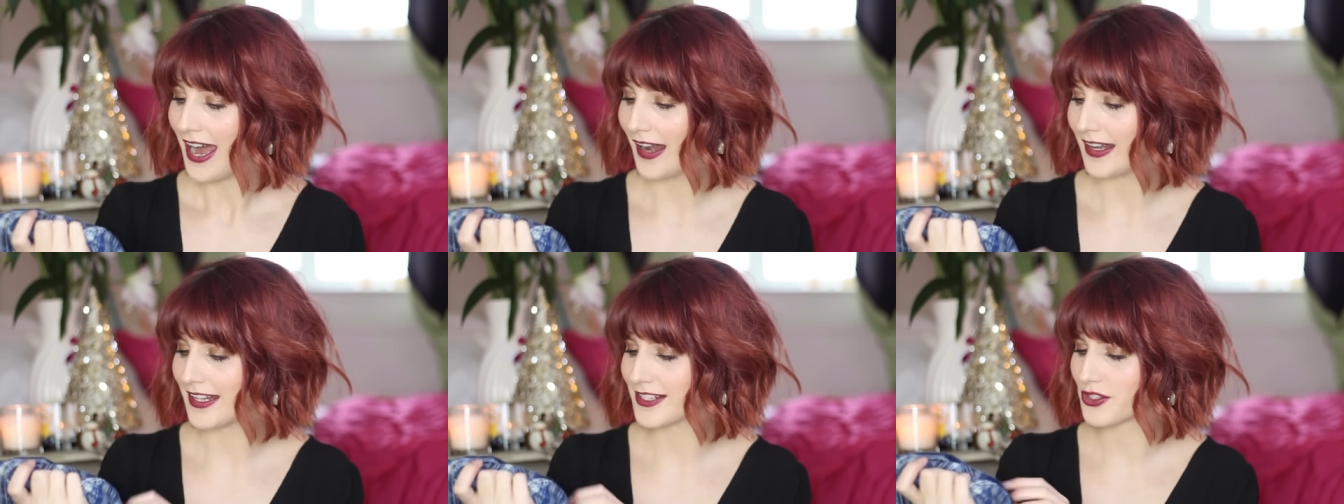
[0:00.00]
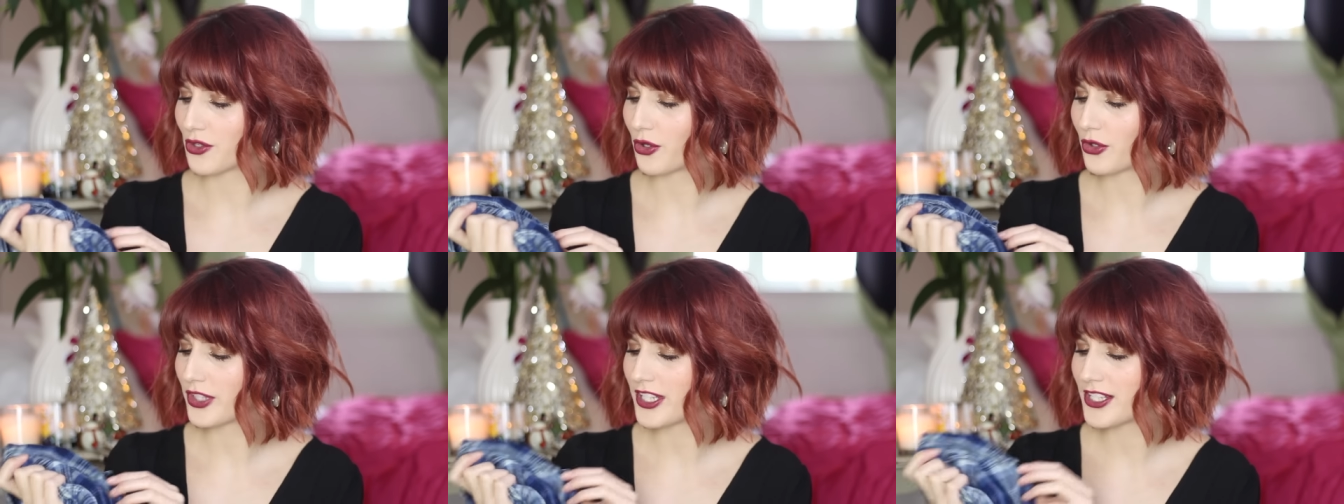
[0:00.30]
and
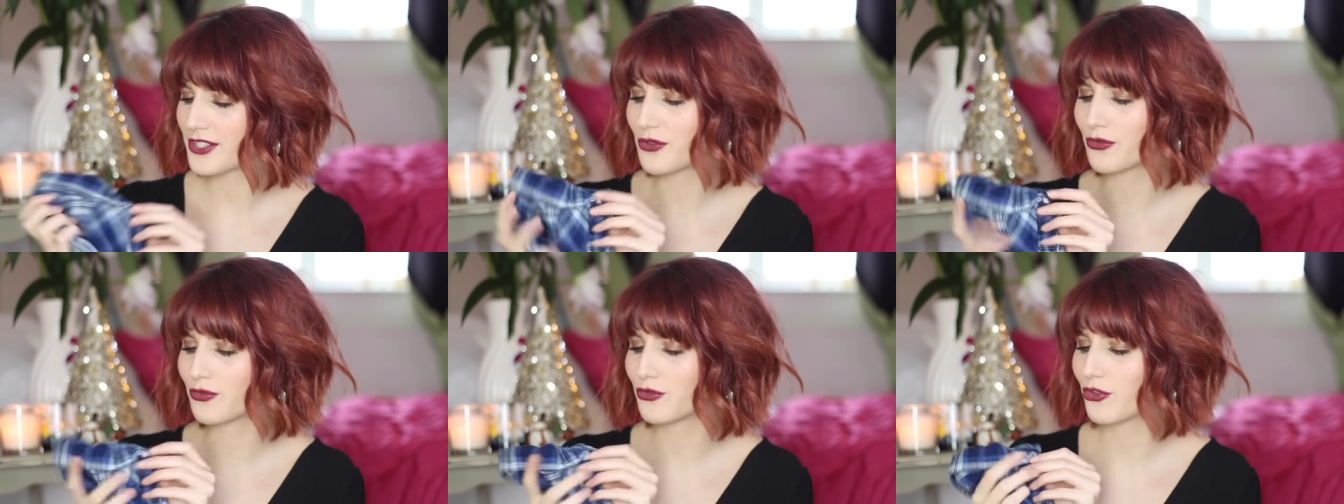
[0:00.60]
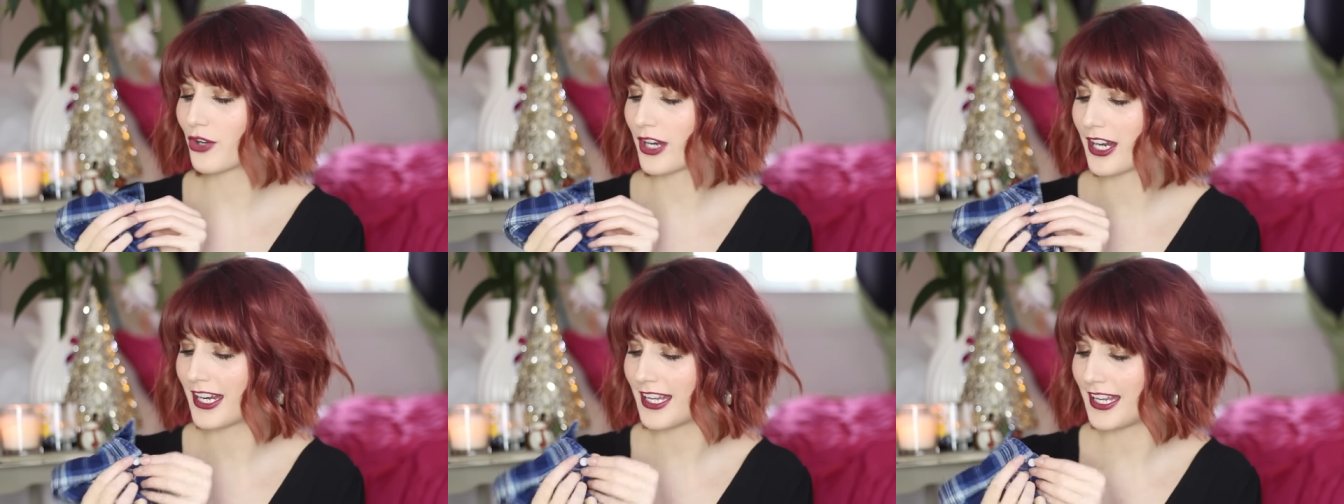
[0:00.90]
it's got these
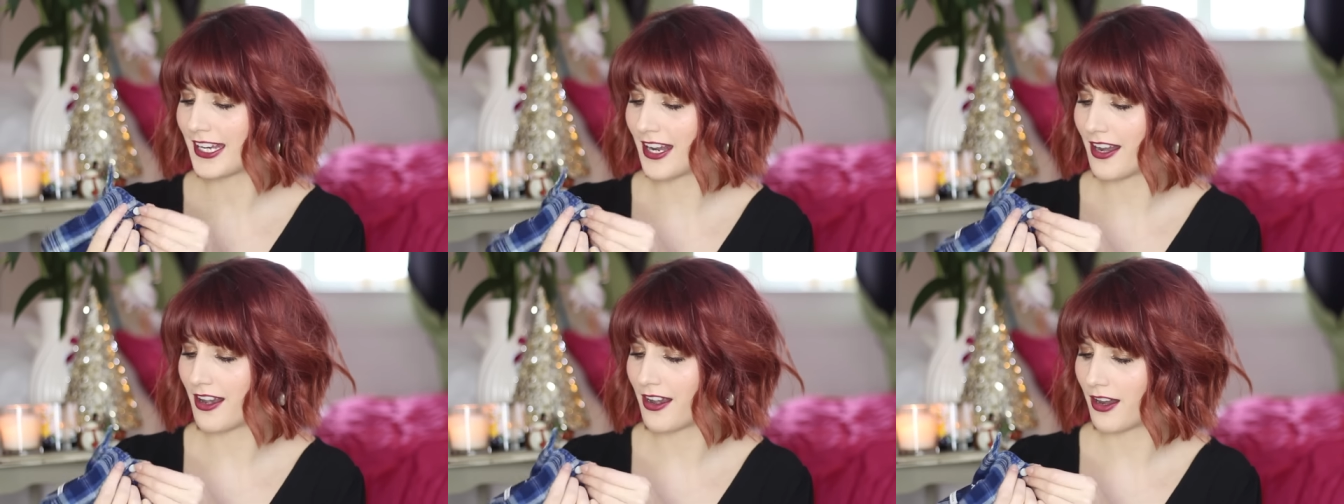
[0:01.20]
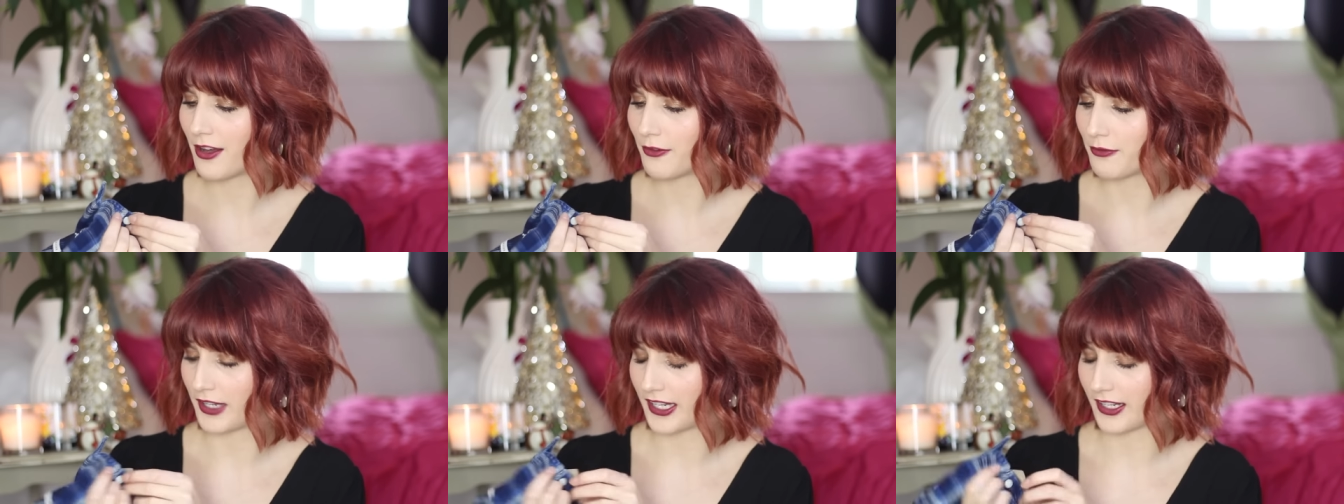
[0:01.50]
really
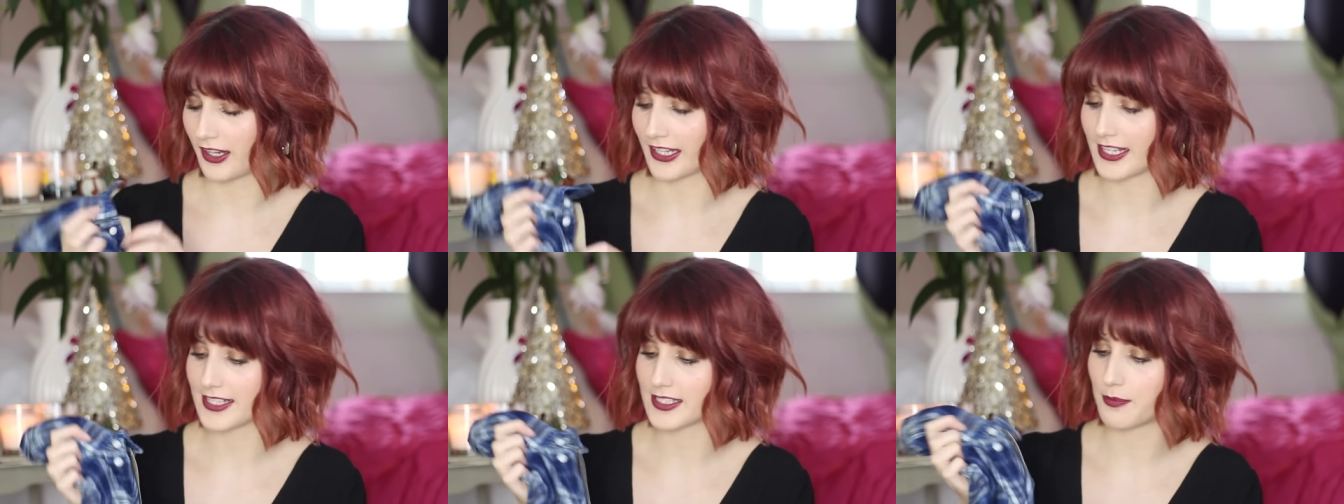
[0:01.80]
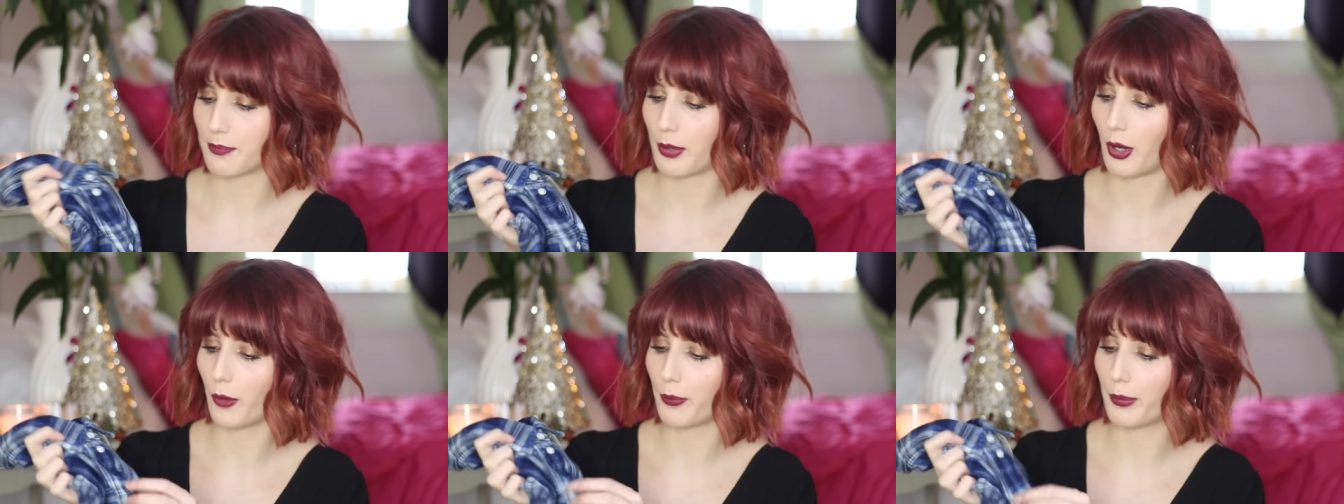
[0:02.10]
lovely, like,
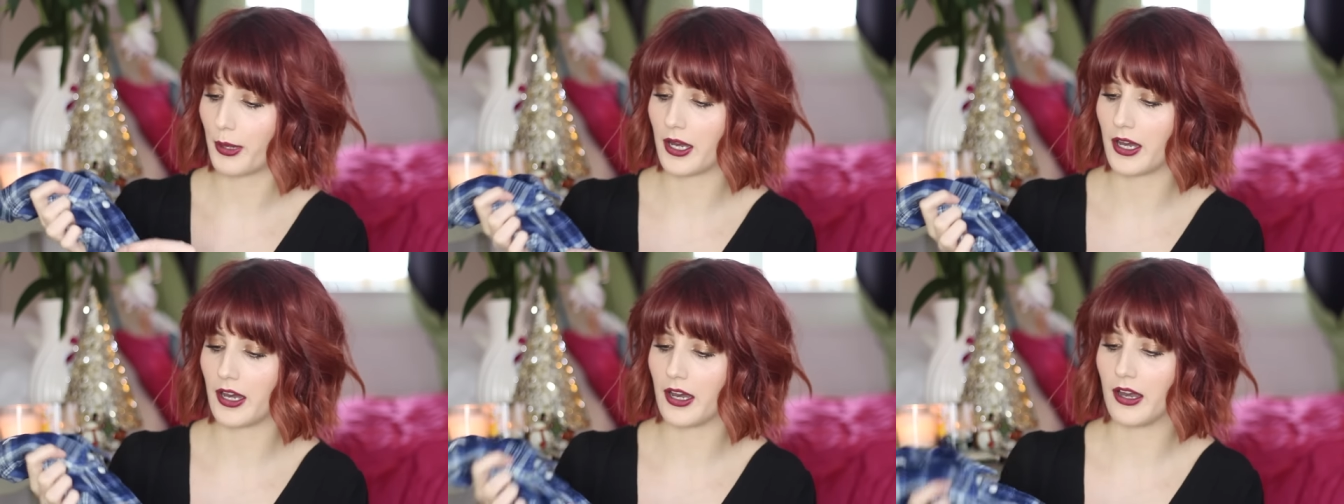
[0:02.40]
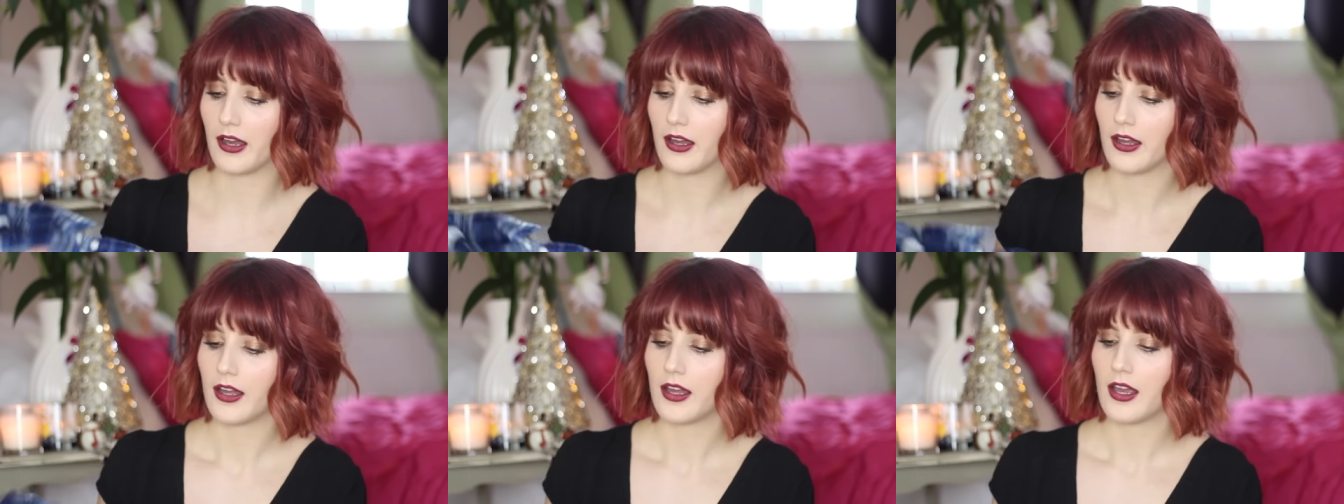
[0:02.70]
it's a
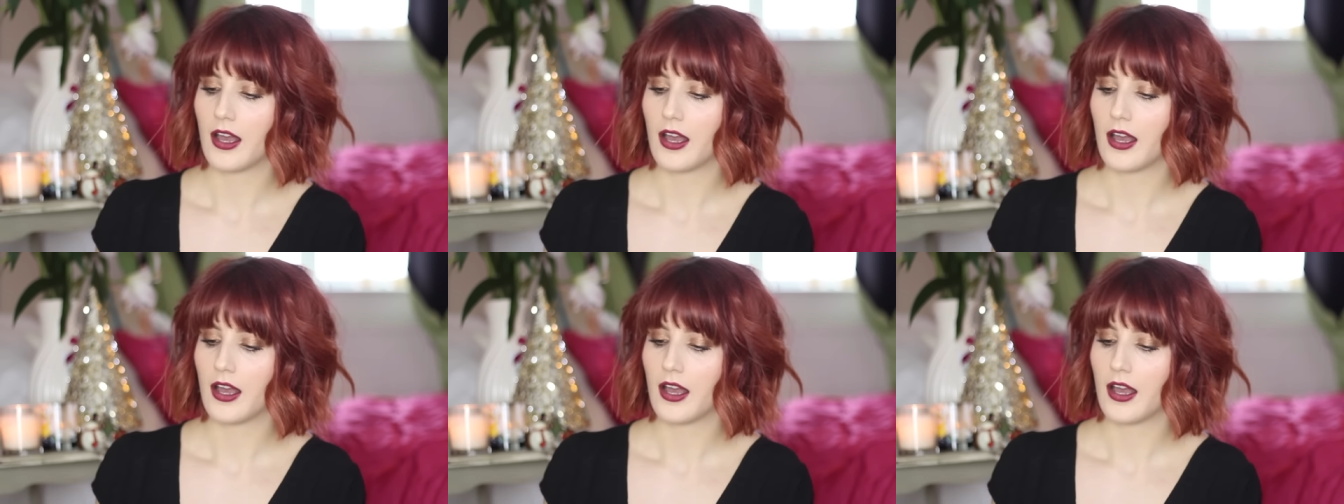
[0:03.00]
popper